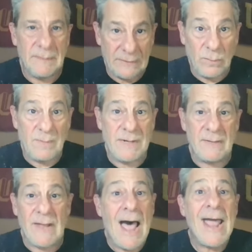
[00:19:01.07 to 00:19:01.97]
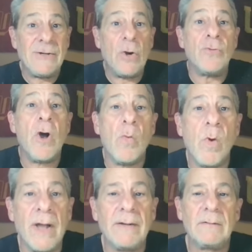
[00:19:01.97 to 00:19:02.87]
That's what it means. I don't know
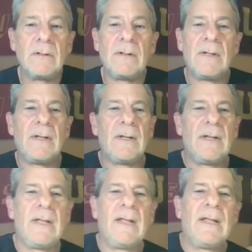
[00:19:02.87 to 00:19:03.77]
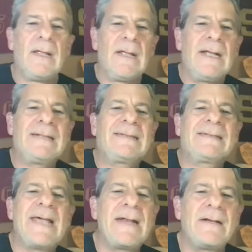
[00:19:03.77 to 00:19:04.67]
what. It's
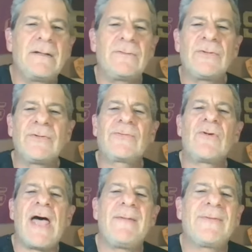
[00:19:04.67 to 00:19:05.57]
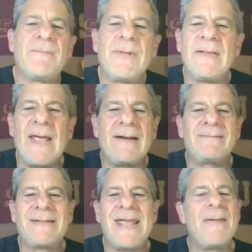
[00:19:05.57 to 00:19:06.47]
said to describe something that
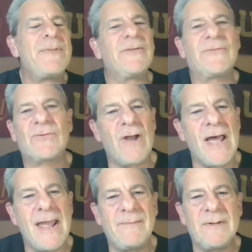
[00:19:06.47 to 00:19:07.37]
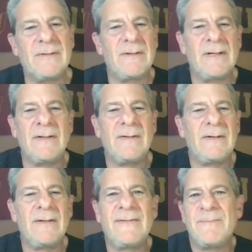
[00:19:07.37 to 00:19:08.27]
can't be described in
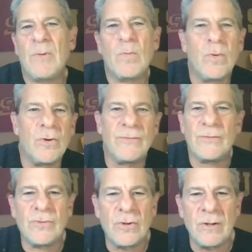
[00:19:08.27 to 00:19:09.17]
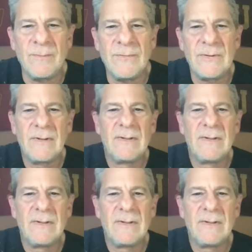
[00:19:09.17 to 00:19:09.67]
simple words or terms.